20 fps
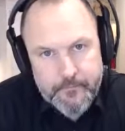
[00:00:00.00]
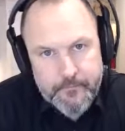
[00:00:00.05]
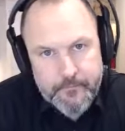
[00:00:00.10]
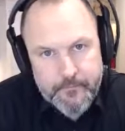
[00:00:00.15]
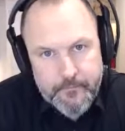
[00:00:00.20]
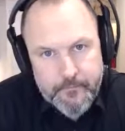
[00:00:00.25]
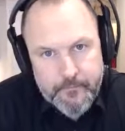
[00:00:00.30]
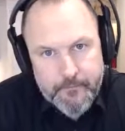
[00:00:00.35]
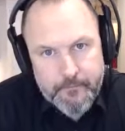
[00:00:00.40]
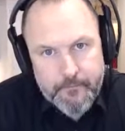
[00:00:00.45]

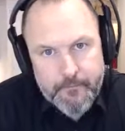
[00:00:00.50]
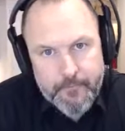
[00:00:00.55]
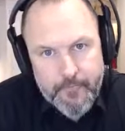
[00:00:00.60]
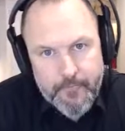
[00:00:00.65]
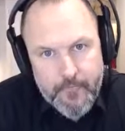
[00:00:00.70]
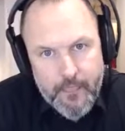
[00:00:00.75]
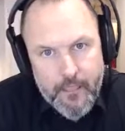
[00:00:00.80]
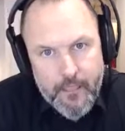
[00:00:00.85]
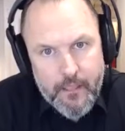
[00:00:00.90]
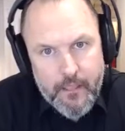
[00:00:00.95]

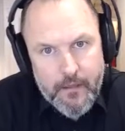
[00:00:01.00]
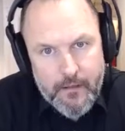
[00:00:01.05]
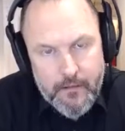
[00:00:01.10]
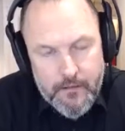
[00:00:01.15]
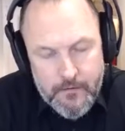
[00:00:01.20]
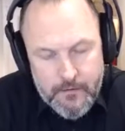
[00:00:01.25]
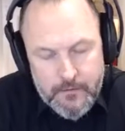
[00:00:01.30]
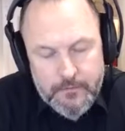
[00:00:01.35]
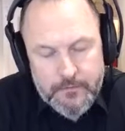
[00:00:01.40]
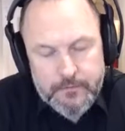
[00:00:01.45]

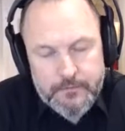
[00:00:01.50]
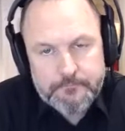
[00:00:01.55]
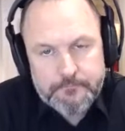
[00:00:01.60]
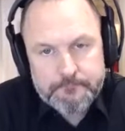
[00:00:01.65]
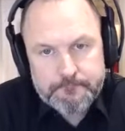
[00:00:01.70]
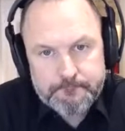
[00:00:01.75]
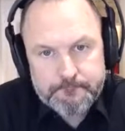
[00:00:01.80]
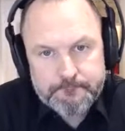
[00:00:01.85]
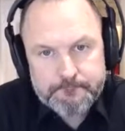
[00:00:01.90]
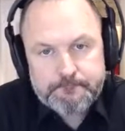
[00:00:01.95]

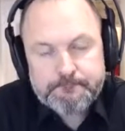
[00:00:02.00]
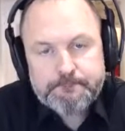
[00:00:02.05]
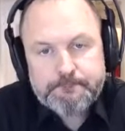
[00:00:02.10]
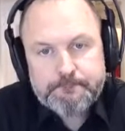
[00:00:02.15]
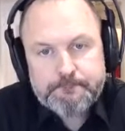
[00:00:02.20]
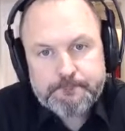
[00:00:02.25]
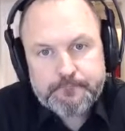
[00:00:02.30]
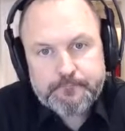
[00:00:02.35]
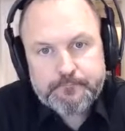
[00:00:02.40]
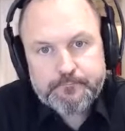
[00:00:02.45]

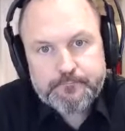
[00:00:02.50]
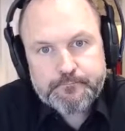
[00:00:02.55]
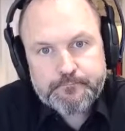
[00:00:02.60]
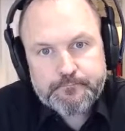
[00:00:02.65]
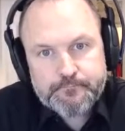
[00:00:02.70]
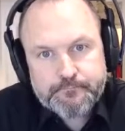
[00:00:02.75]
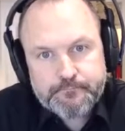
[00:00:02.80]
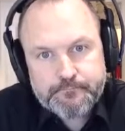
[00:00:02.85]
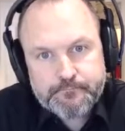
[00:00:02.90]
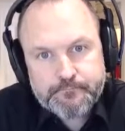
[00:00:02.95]

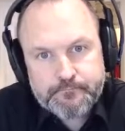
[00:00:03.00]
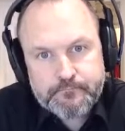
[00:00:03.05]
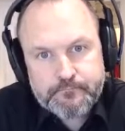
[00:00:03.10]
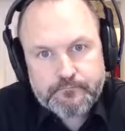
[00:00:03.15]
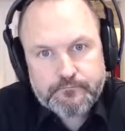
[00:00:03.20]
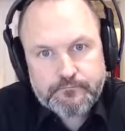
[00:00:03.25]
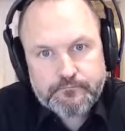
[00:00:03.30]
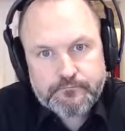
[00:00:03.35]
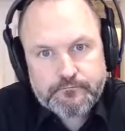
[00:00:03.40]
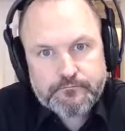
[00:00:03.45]

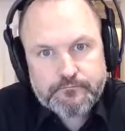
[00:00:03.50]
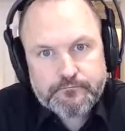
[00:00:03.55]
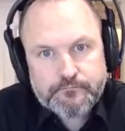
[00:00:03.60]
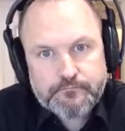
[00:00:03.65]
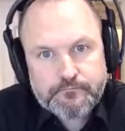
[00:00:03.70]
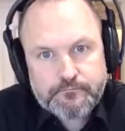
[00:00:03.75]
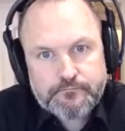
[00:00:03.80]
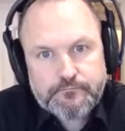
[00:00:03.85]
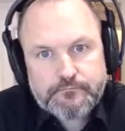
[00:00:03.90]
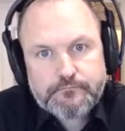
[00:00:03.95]

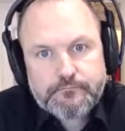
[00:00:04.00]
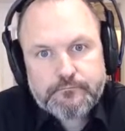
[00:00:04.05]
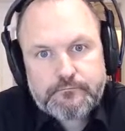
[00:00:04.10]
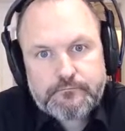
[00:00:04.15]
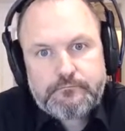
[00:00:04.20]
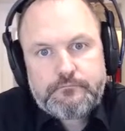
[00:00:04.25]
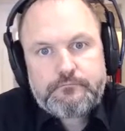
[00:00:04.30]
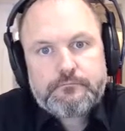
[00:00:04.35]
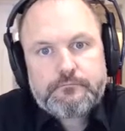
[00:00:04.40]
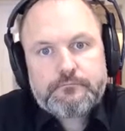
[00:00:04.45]

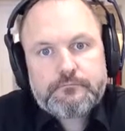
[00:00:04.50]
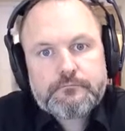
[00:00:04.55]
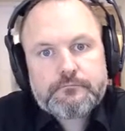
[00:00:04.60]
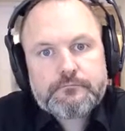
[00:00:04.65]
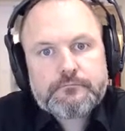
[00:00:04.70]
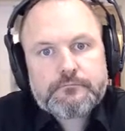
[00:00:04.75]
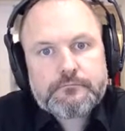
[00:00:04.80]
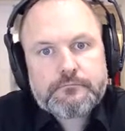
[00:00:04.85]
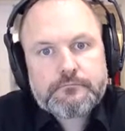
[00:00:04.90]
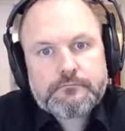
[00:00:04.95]

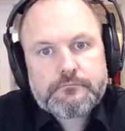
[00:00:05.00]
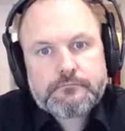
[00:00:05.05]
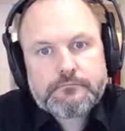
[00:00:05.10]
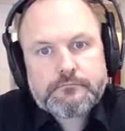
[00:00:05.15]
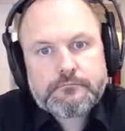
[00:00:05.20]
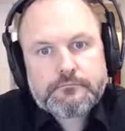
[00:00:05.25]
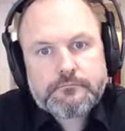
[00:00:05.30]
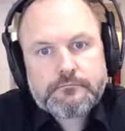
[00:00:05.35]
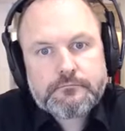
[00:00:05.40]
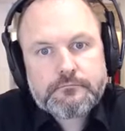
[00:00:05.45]

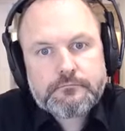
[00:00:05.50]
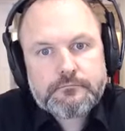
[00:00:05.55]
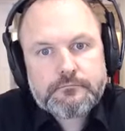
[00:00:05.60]
No words are spoken by the person on screen.